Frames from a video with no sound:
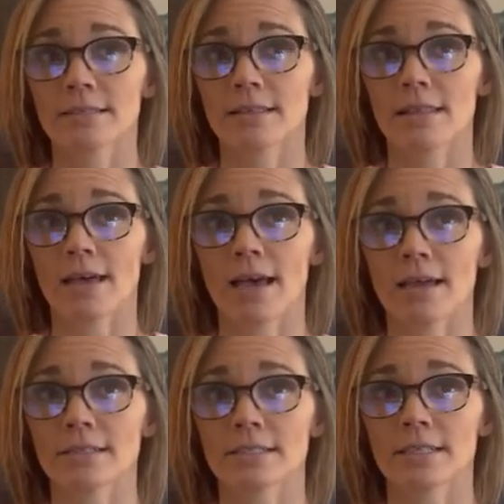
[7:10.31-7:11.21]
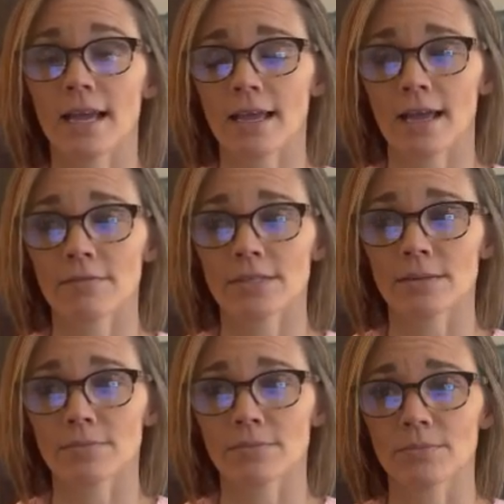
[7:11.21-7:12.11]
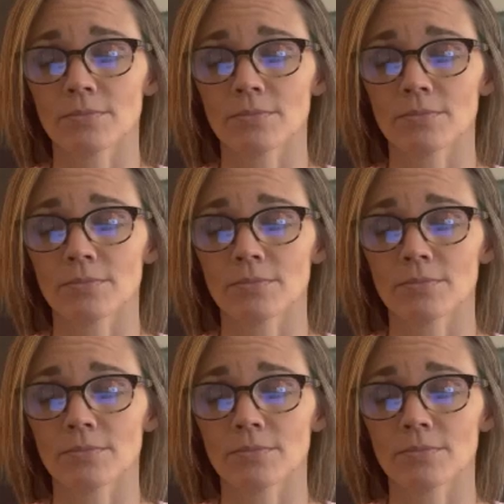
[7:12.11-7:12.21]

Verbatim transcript: that I have some,